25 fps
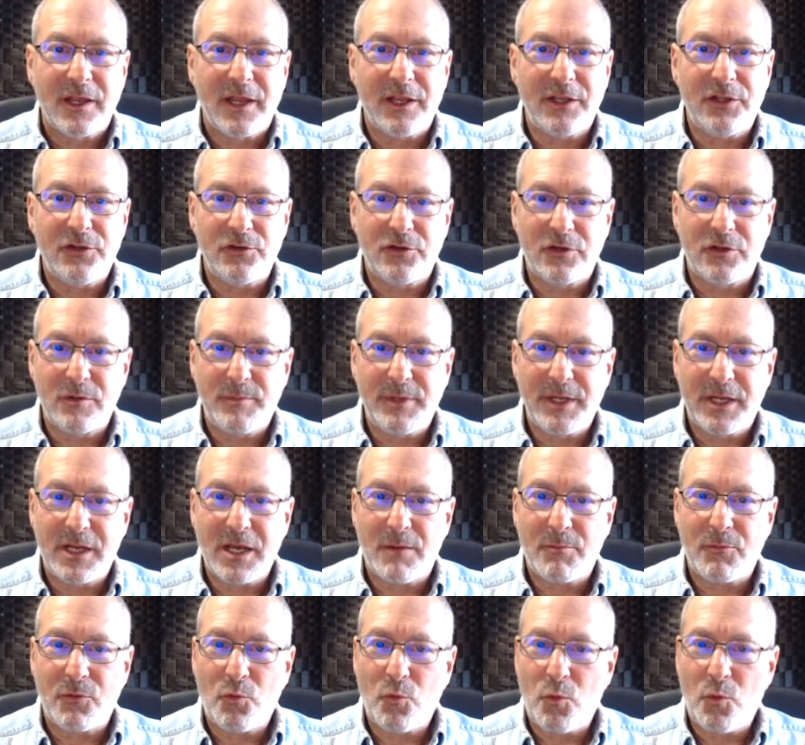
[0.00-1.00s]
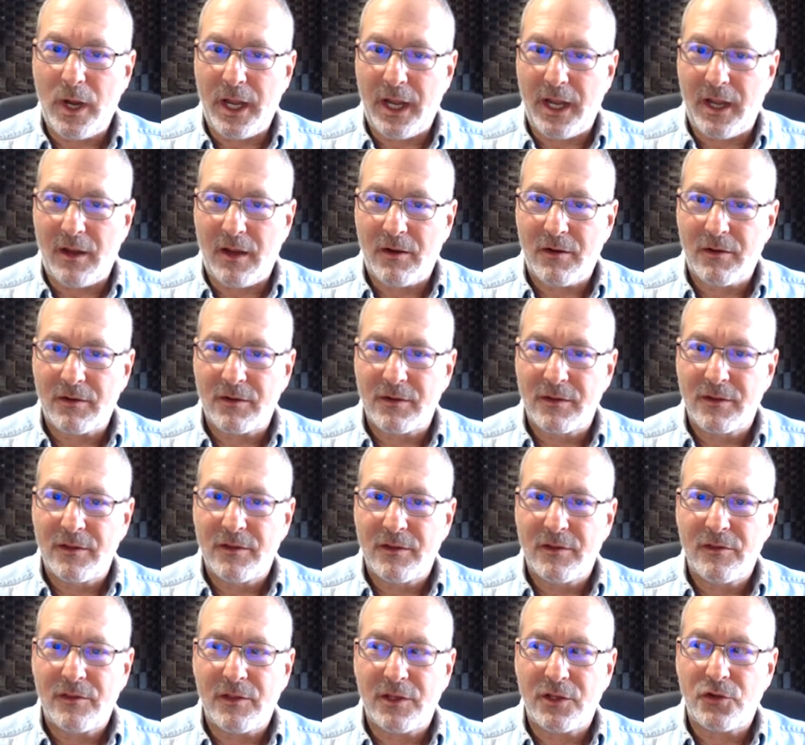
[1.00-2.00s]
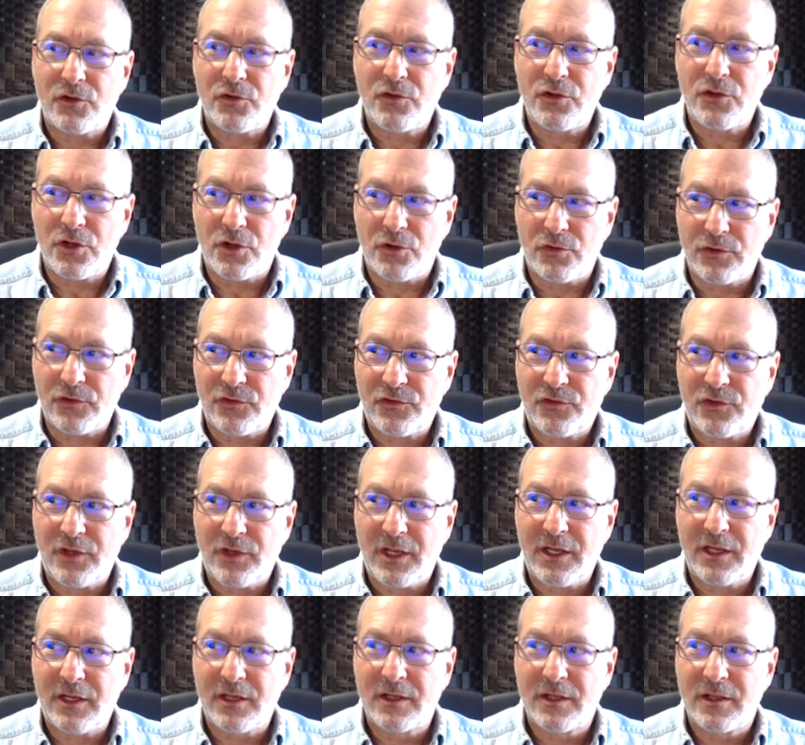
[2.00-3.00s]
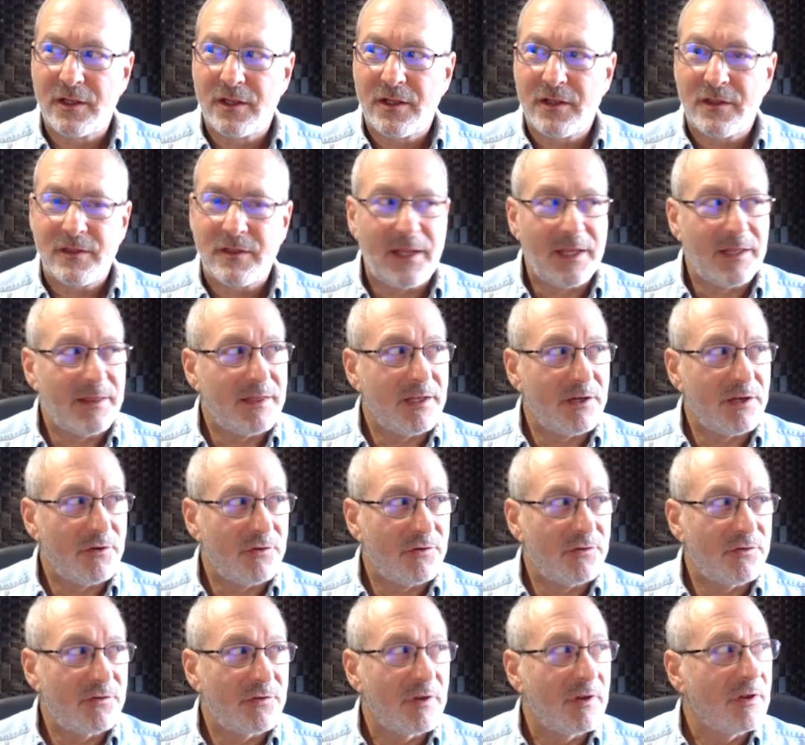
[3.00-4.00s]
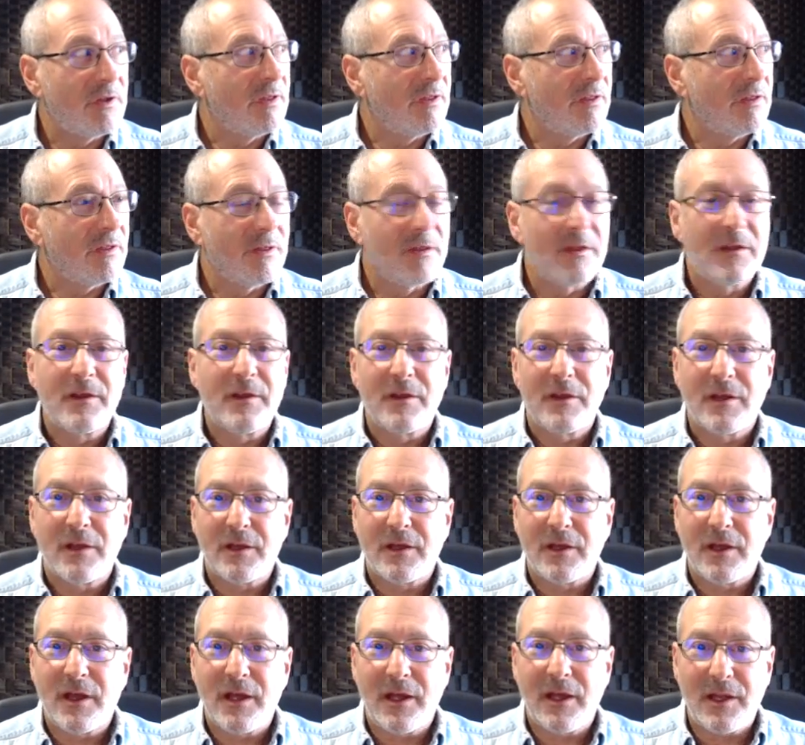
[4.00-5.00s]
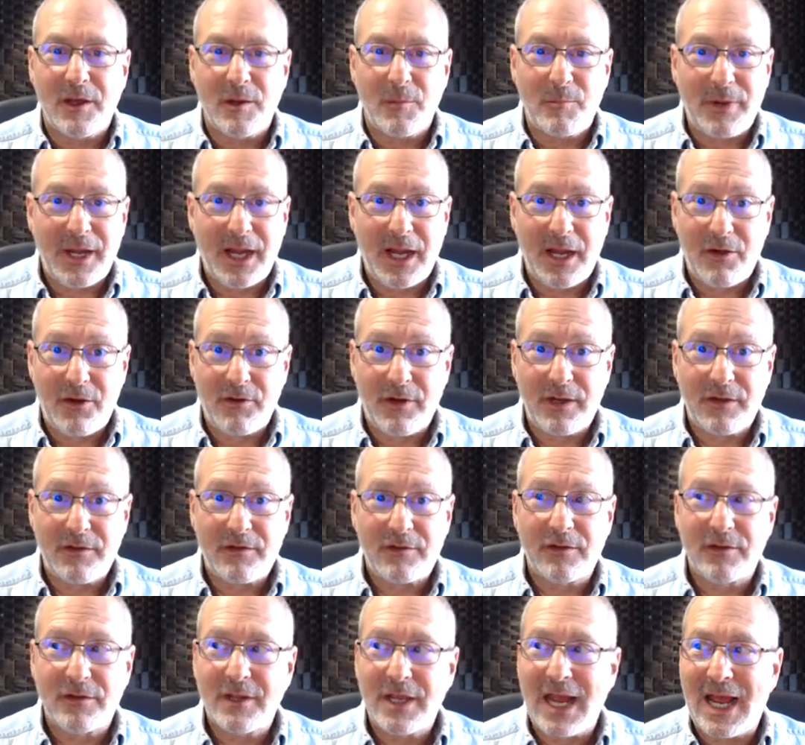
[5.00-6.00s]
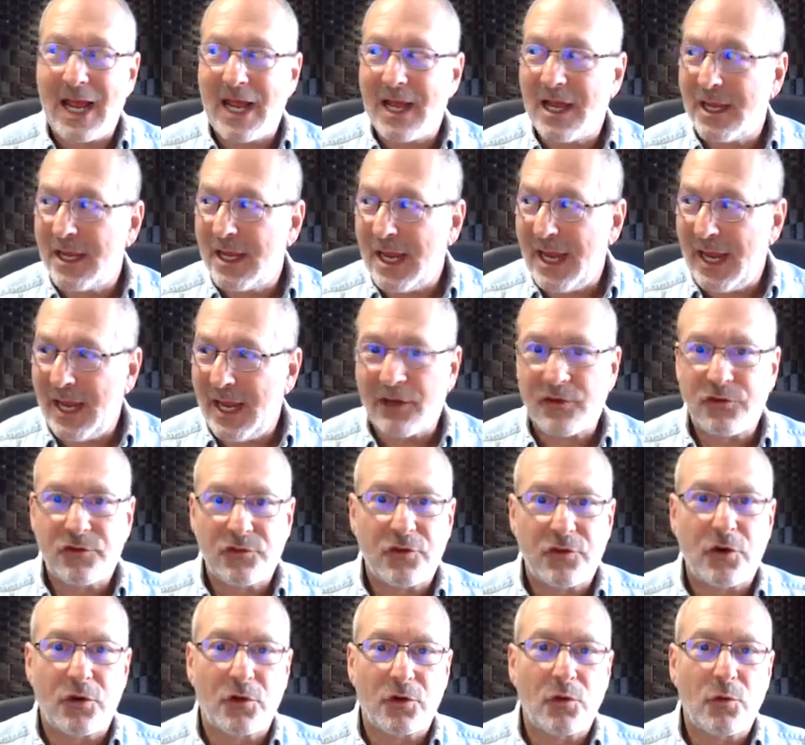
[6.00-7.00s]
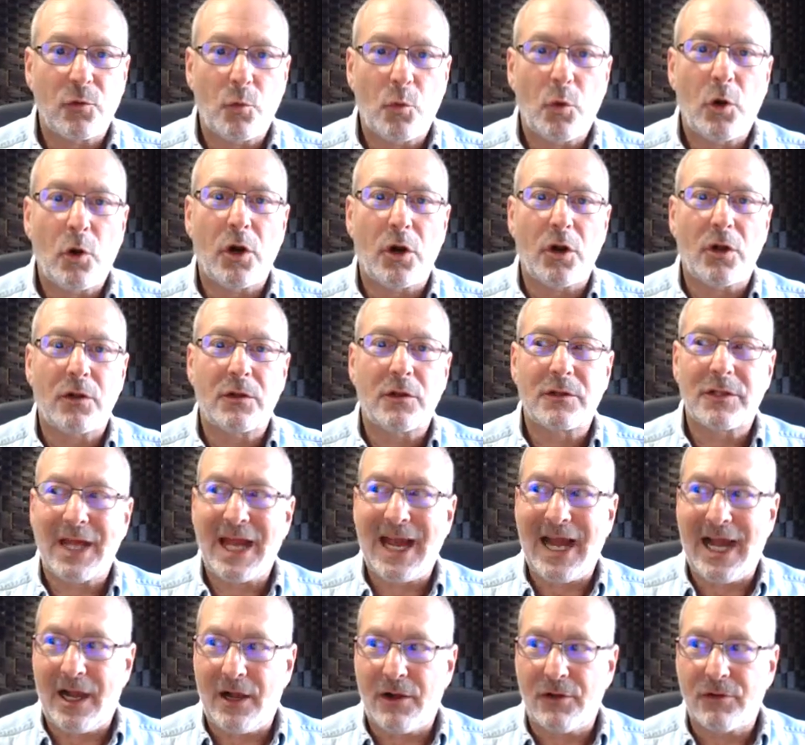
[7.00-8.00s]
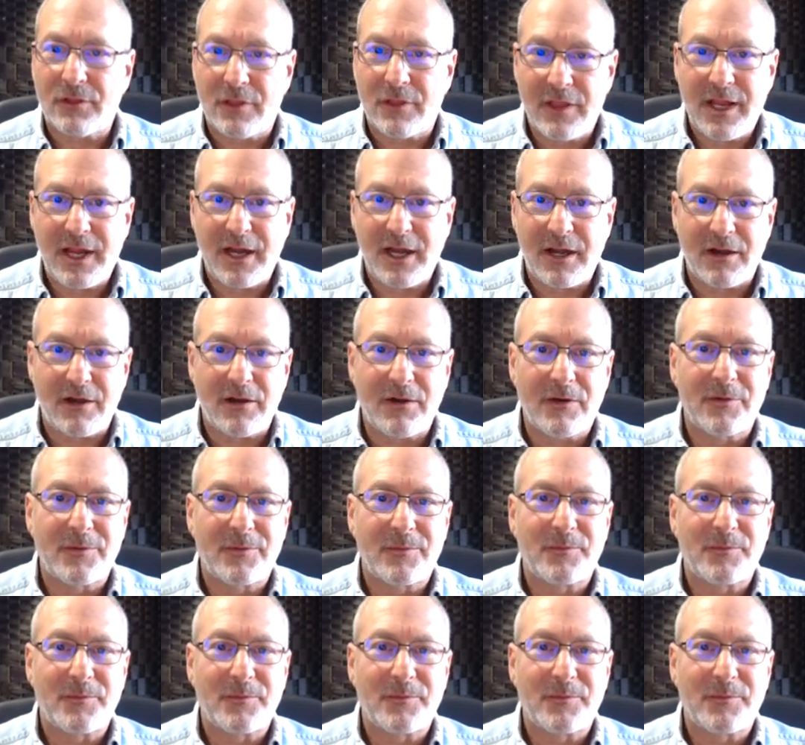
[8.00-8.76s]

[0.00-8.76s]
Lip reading: and you could become aware that you're noticing that there's an apparent external world out there.